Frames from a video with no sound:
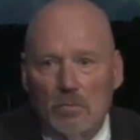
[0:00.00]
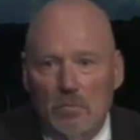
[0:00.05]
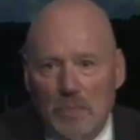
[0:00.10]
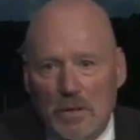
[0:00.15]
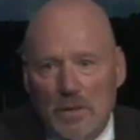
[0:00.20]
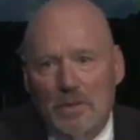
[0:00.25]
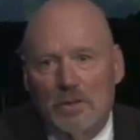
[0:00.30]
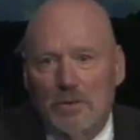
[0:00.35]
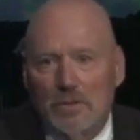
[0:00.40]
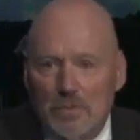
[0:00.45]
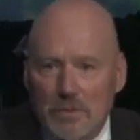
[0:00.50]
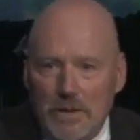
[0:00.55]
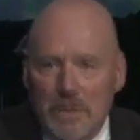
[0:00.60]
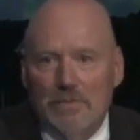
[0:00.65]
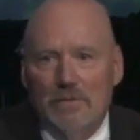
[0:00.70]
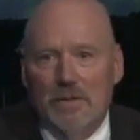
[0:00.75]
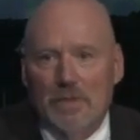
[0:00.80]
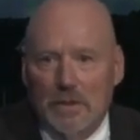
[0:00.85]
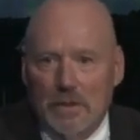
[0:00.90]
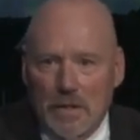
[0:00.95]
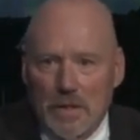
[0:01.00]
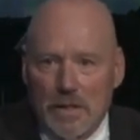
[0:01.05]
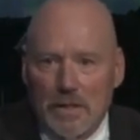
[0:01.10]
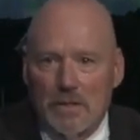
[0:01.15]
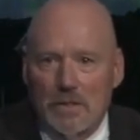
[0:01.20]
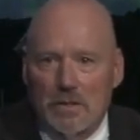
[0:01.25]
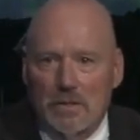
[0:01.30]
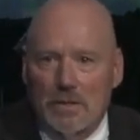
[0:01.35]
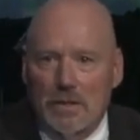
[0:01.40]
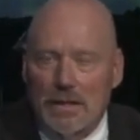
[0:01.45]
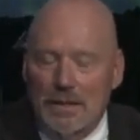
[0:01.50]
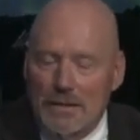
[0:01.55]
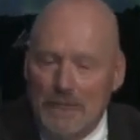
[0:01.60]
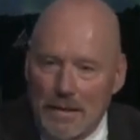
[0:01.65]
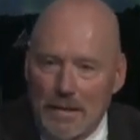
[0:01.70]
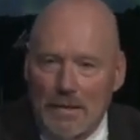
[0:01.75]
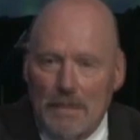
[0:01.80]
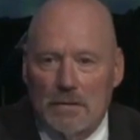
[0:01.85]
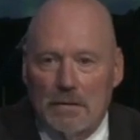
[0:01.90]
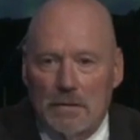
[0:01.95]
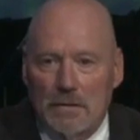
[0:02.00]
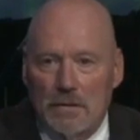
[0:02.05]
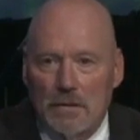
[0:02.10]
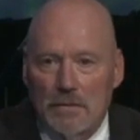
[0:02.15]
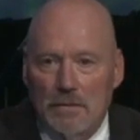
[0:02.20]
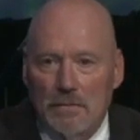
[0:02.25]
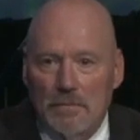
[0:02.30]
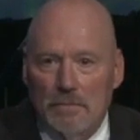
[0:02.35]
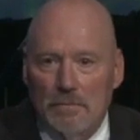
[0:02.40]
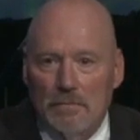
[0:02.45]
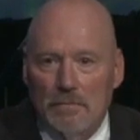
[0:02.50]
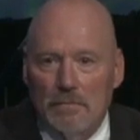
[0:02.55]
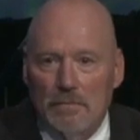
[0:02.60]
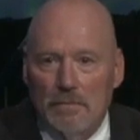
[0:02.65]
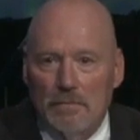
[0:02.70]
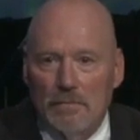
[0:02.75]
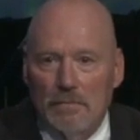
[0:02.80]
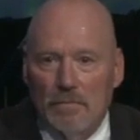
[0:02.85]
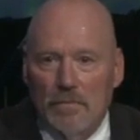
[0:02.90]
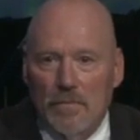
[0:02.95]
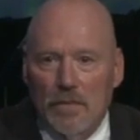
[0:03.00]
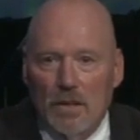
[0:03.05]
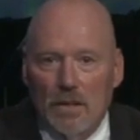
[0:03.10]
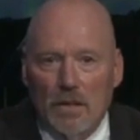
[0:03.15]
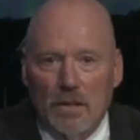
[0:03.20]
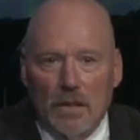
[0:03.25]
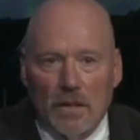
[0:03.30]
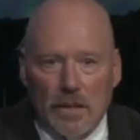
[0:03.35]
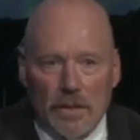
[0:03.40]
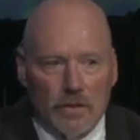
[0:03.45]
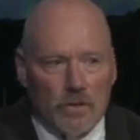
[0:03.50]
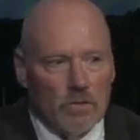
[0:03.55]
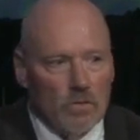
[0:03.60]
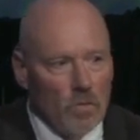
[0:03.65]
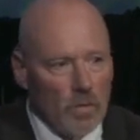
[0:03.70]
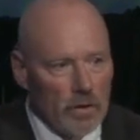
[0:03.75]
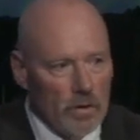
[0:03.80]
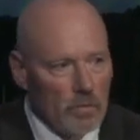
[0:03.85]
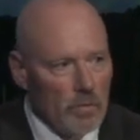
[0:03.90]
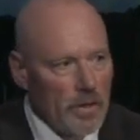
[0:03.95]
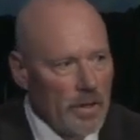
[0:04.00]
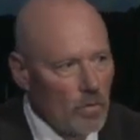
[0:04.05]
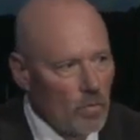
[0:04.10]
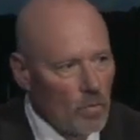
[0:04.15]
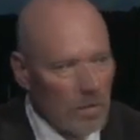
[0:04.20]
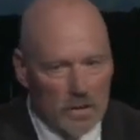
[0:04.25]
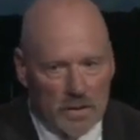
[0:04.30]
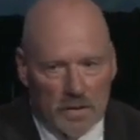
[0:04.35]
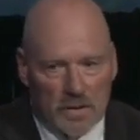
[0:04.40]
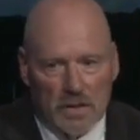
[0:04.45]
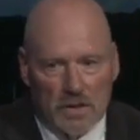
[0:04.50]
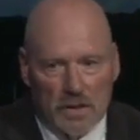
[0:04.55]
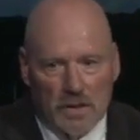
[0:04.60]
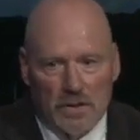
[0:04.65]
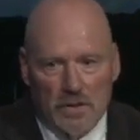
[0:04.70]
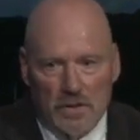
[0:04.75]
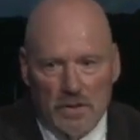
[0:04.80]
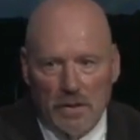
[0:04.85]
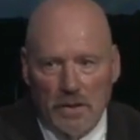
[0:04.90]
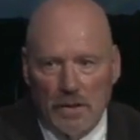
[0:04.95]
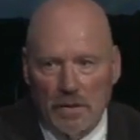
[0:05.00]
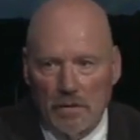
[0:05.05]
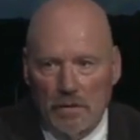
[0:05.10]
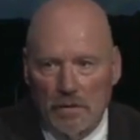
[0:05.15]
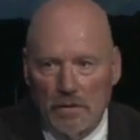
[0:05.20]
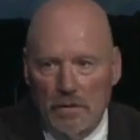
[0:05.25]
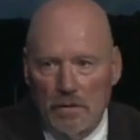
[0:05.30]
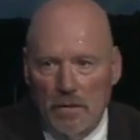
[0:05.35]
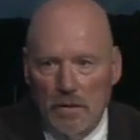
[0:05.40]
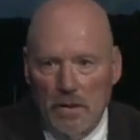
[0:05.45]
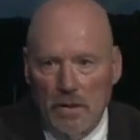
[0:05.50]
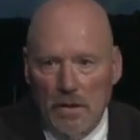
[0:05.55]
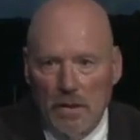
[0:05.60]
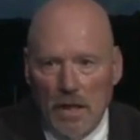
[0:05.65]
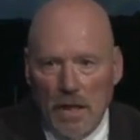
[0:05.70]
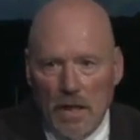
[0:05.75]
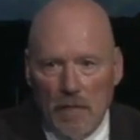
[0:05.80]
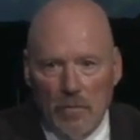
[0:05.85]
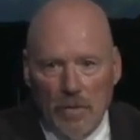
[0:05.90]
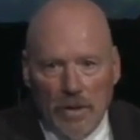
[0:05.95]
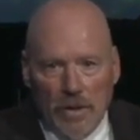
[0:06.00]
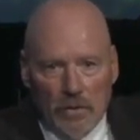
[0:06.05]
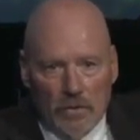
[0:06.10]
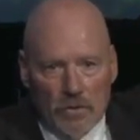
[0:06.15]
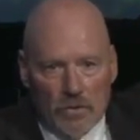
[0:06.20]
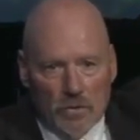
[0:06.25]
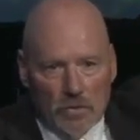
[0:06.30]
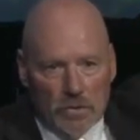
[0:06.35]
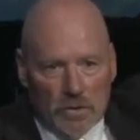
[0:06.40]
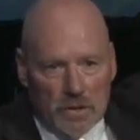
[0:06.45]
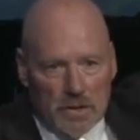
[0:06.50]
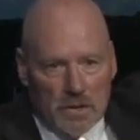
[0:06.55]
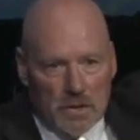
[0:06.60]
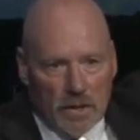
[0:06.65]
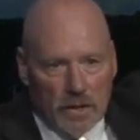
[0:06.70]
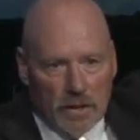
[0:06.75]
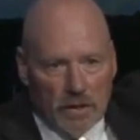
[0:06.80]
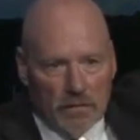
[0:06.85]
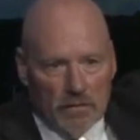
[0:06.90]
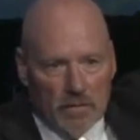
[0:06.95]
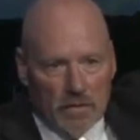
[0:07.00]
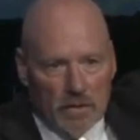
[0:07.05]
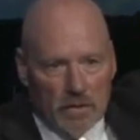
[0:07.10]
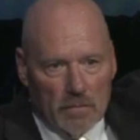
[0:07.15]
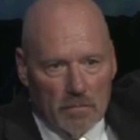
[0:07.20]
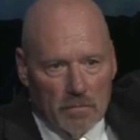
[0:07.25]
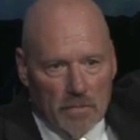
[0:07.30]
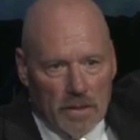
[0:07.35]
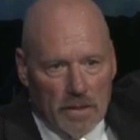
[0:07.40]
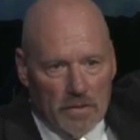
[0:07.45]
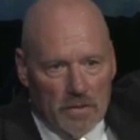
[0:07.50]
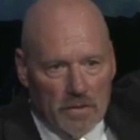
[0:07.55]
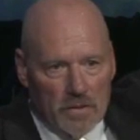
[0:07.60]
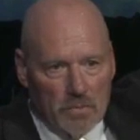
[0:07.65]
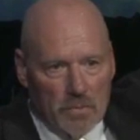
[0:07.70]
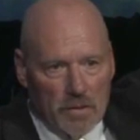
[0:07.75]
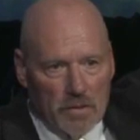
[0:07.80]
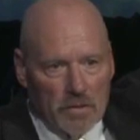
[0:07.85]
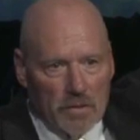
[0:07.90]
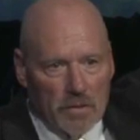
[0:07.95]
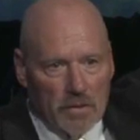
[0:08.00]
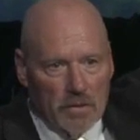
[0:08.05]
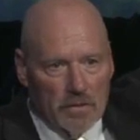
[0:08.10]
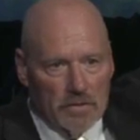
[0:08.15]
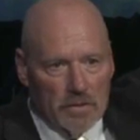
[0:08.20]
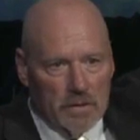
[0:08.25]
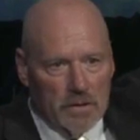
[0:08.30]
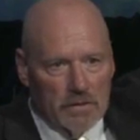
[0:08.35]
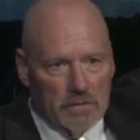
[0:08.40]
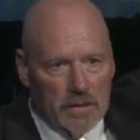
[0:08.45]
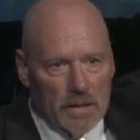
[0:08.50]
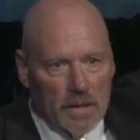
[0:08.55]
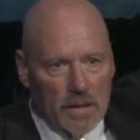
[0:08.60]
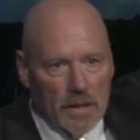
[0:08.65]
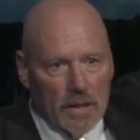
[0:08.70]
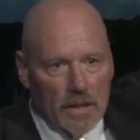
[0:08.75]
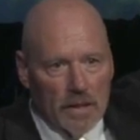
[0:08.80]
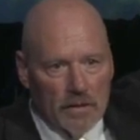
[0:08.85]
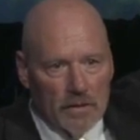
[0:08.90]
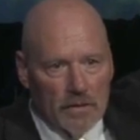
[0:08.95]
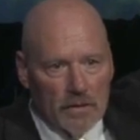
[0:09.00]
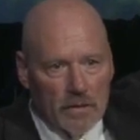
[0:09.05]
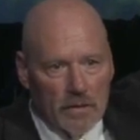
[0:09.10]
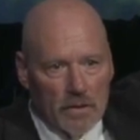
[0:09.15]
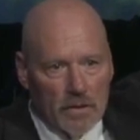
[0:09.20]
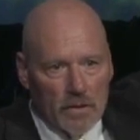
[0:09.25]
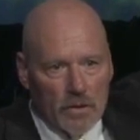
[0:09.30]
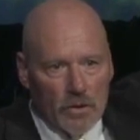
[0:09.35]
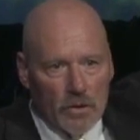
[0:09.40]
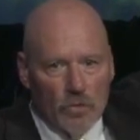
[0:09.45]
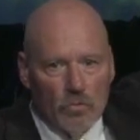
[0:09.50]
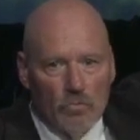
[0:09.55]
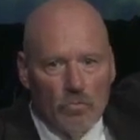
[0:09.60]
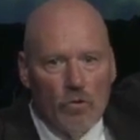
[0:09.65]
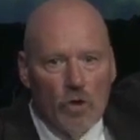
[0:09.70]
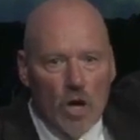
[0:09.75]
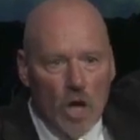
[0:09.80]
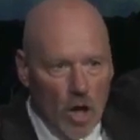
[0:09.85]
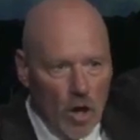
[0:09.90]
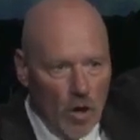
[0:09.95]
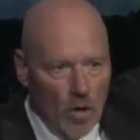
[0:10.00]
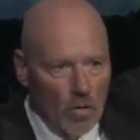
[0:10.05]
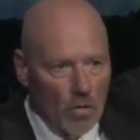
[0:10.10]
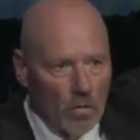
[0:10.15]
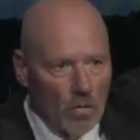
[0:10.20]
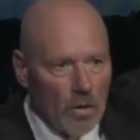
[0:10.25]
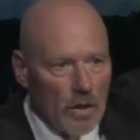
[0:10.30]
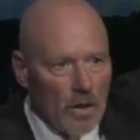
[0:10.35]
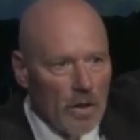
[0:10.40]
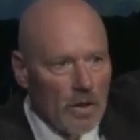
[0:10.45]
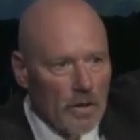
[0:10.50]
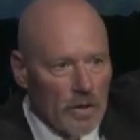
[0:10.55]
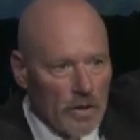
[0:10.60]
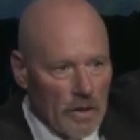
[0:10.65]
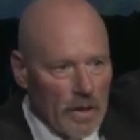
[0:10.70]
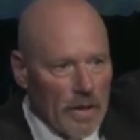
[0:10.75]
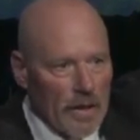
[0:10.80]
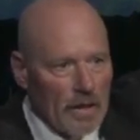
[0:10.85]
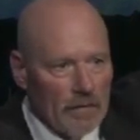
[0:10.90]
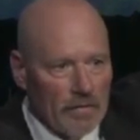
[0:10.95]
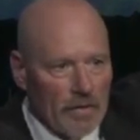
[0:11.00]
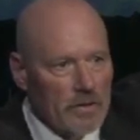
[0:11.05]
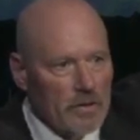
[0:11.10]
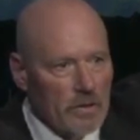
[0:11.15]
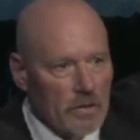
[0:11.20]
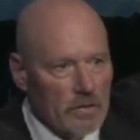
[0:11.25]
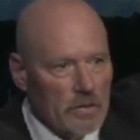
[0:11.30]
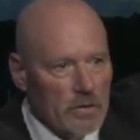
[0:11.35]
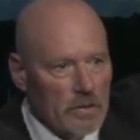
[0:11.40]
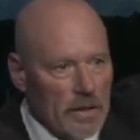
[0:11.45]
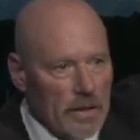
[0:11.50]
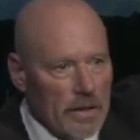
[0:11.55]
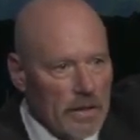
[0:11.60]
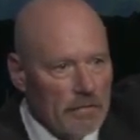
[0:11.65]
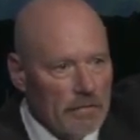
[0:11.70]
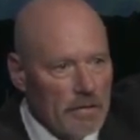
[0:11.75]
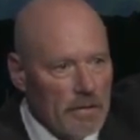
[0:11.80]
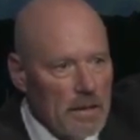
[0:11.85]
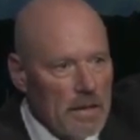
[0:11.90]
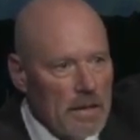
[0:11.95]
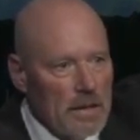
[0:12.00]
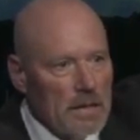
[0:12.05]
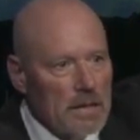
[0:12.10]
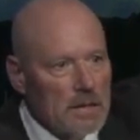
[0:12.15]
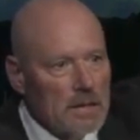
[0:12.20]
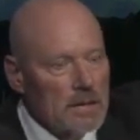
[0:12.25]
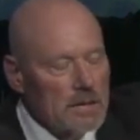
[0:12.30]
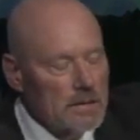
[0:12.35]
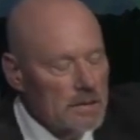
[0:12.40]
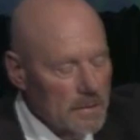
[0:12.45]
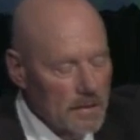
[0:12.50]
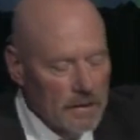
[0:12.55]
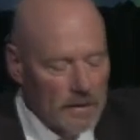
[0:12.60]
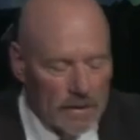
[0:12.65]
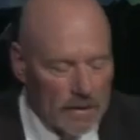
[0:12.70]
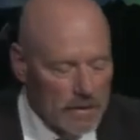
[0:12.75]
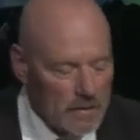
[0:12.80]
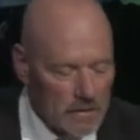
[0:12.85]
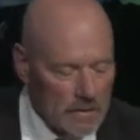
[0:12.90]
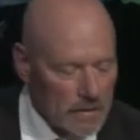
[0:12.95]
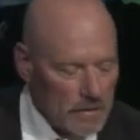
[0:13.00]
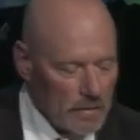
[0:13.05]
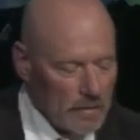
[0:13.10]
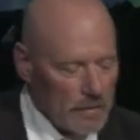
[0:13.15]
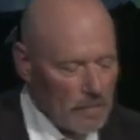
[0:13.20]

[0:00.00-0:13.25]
but you live in a nation that does. And I do want to make one distinction here. How many are truly saved by the Spirit of the living God? You know you have eternal life. Listen, guys.